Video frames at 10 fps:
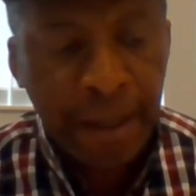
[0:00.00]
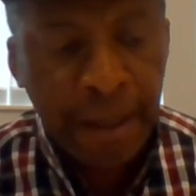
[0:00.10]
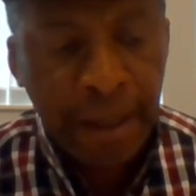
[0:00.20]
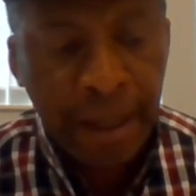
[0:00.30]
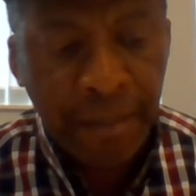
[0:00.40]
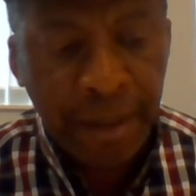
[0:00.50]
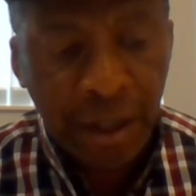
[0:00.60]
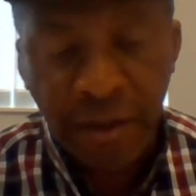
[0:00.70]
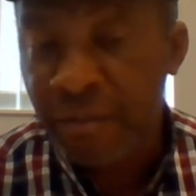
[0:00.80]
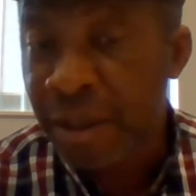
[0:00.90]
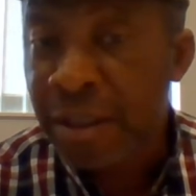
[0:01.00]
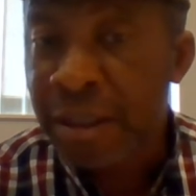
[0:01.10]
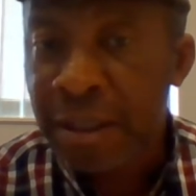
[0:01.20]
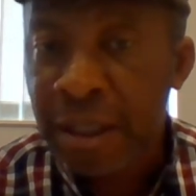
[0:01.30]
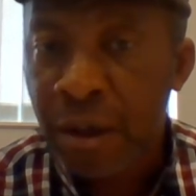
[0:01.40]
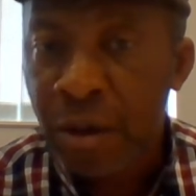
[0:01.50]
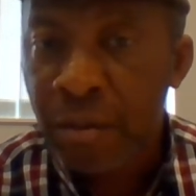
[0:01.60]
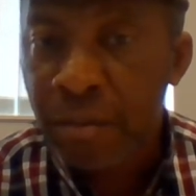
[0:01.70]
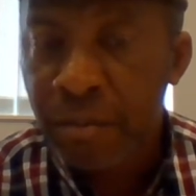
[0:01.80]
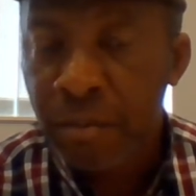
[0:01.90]
a lot of businesses are going
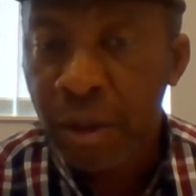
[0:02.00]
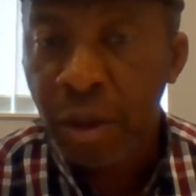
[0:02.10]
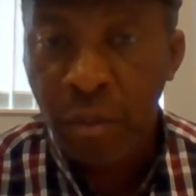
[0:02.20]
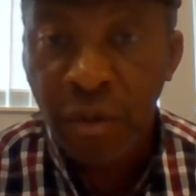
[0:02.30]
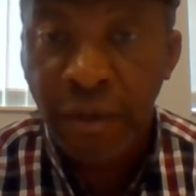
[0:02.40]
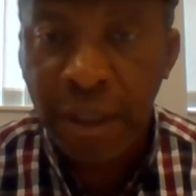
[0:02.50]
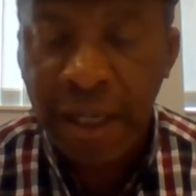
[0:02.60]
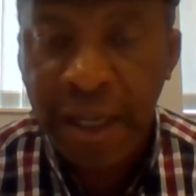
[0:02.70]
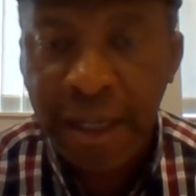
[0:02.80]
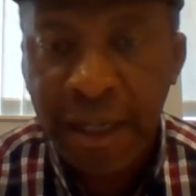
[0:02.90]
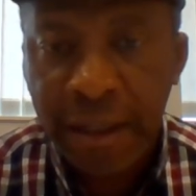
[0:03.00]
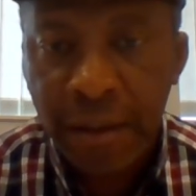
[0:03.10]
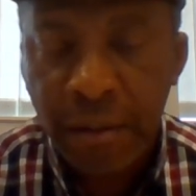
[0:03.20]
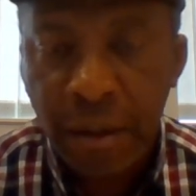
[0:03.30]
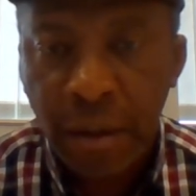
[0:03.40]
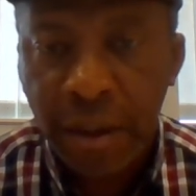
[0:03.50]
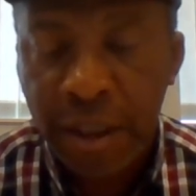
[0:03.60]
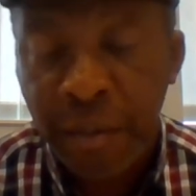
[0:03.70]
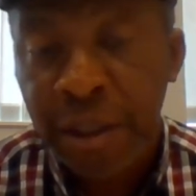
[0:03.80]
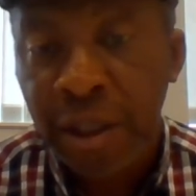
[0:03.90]
to, move online, and
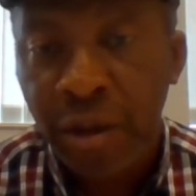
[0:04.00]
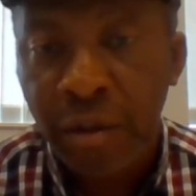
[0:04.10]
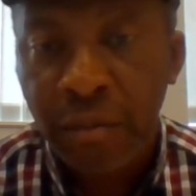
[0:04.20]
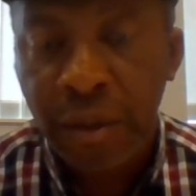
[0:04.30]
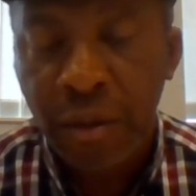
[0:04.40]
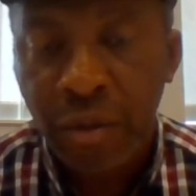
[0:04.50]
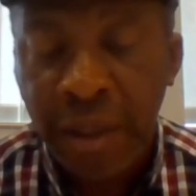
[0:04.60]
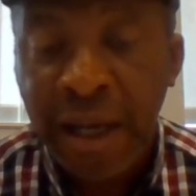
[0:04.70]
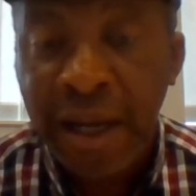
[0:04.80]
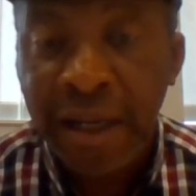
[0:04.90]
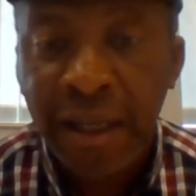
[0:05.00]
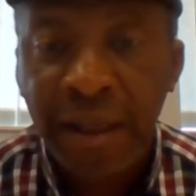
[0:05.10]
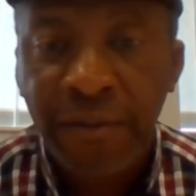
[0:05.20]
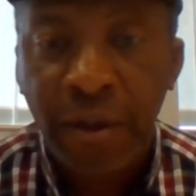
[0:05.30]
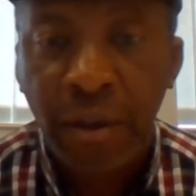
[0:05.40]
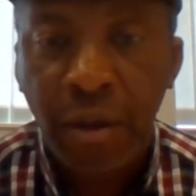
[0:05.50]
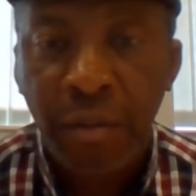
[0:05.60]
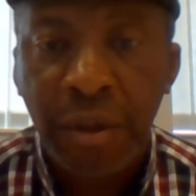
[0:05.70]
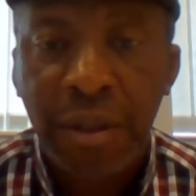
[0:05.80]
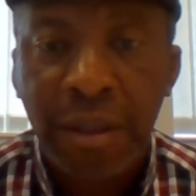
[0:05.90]
especially it will be hard hit for
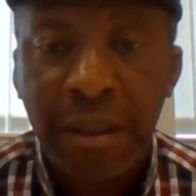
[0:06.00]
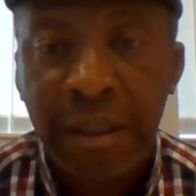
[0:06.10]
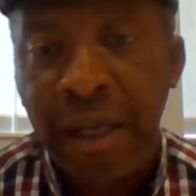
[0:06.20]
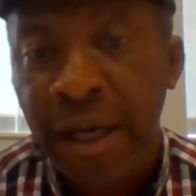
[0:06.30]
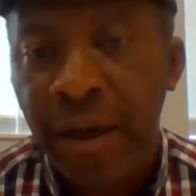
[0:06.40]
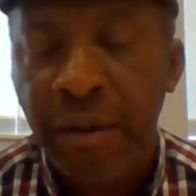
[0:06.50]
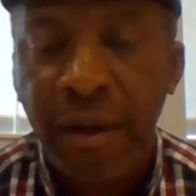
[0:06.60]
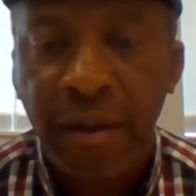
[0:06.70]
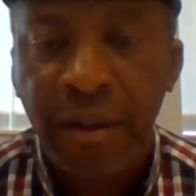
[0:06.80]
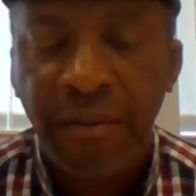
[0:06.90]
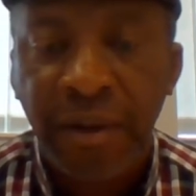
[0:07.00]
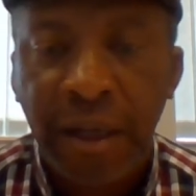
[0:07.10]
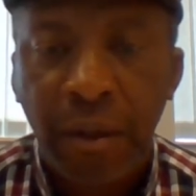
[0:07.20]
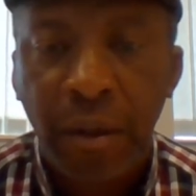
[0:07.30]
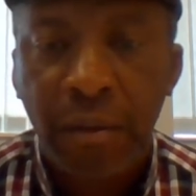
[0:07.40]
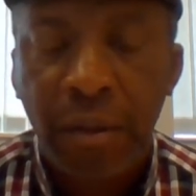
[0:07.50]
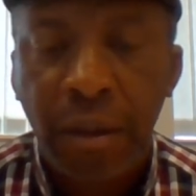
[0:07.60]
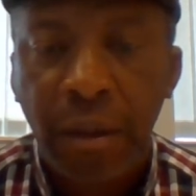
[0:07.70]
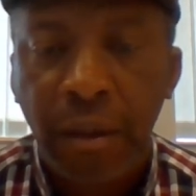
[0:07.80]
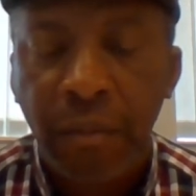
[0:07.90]
communities in our area in the far north,
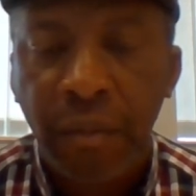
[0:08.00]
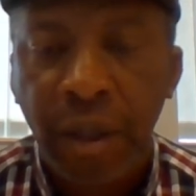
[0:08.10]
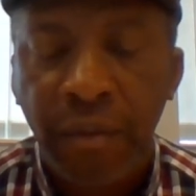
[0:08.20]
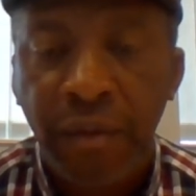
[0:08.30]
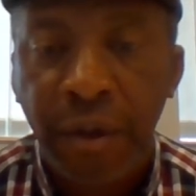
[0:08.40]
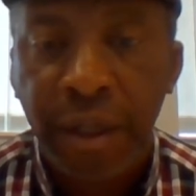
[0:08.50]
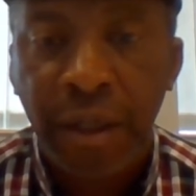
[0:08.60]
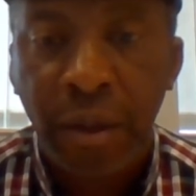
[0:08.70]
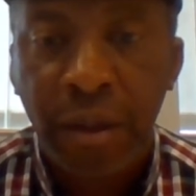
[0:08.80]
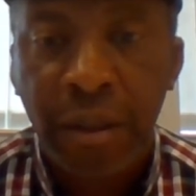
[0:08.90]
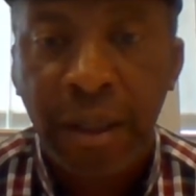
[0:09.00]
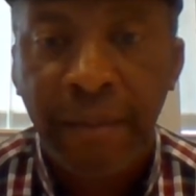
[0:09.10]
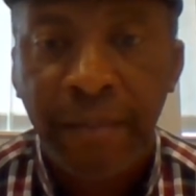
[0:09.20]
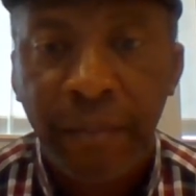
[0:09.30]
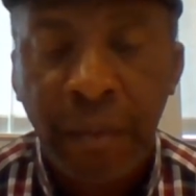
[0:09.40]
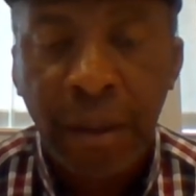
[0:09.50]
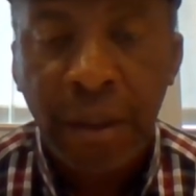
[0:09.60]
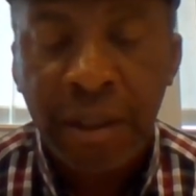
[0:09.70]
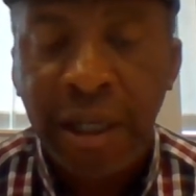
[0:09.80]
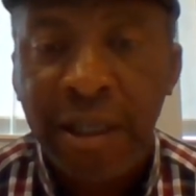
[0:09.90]
where we've already got
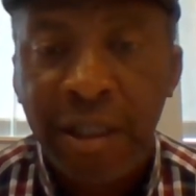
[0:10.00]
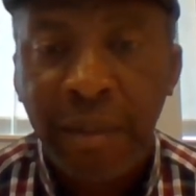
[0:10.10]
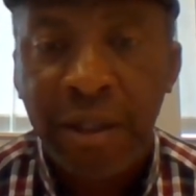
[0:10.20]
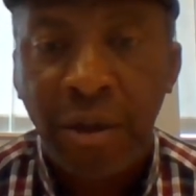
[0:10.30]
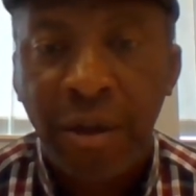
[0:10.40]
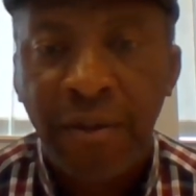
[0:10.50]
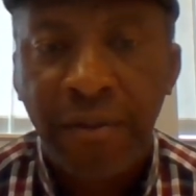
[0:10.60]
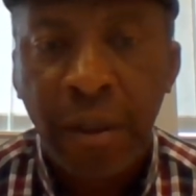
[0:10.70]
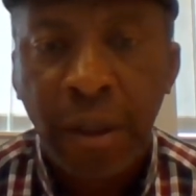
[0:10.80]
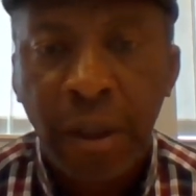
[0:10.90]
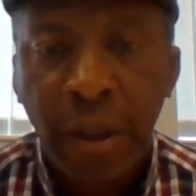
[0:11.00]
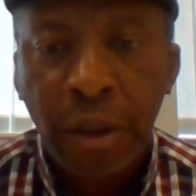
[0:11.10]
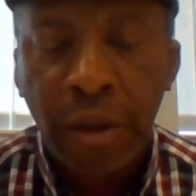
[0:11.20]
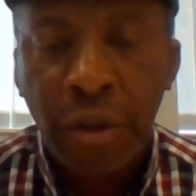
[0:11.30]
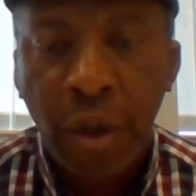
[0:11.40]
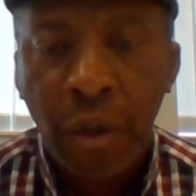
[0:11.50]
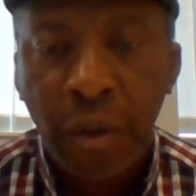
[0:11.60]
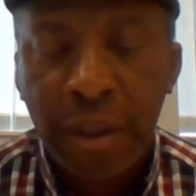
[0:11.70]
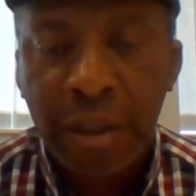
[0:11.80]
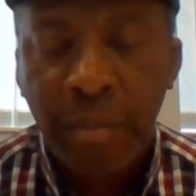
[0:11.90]
challenged by geography. So
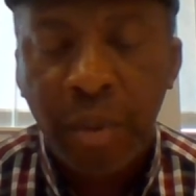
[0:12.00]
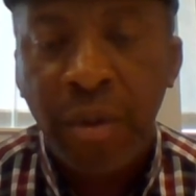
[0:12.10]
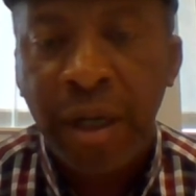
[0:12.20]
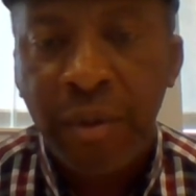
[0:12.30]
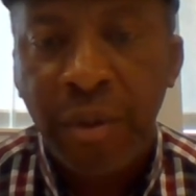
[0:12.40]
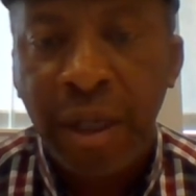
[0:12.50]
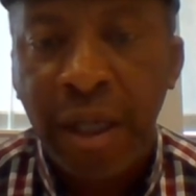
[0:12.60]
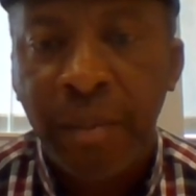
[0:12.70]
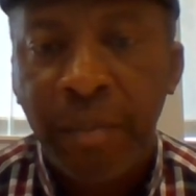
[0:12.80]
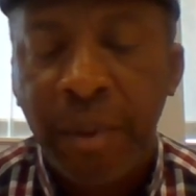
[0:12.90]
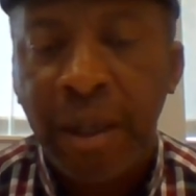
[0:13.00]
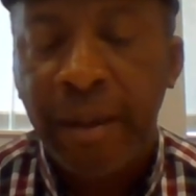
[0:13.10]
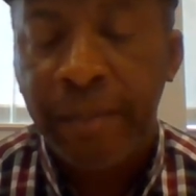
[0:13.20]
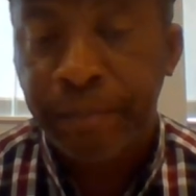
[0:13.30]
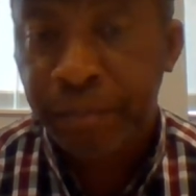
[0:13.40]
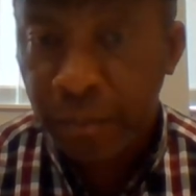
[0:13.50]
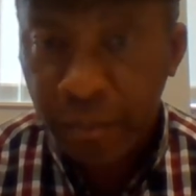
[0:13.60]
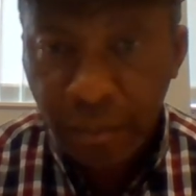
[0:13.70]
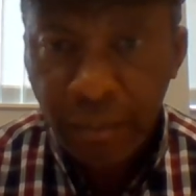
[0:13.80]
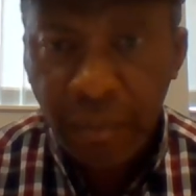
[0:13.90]
it's a program to help
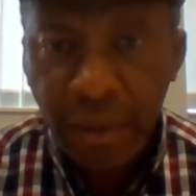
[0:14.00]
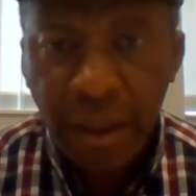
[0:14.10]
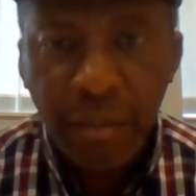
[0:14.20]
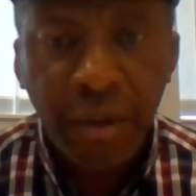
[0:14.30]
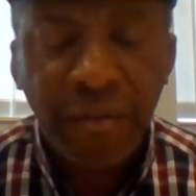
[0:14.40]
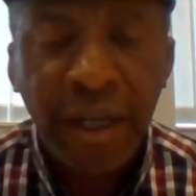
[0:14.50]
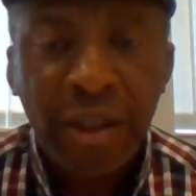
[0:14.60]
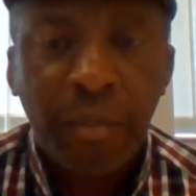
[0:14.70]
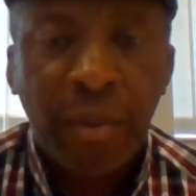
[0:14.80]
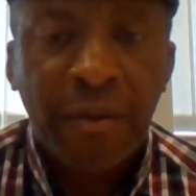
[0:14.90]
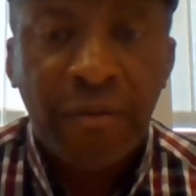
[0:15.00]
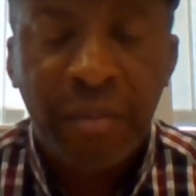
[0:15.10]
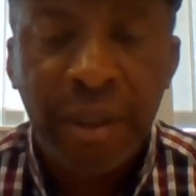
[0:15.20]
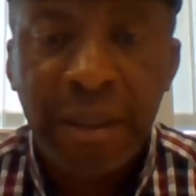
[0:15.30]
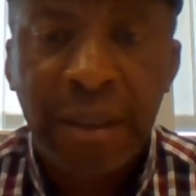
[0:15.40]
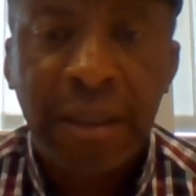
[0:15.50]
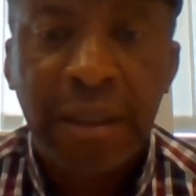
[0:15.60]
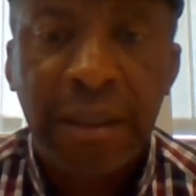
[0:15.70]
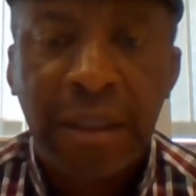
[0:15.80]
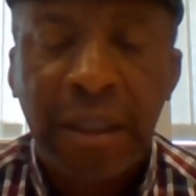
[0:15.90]
provide support for businesses,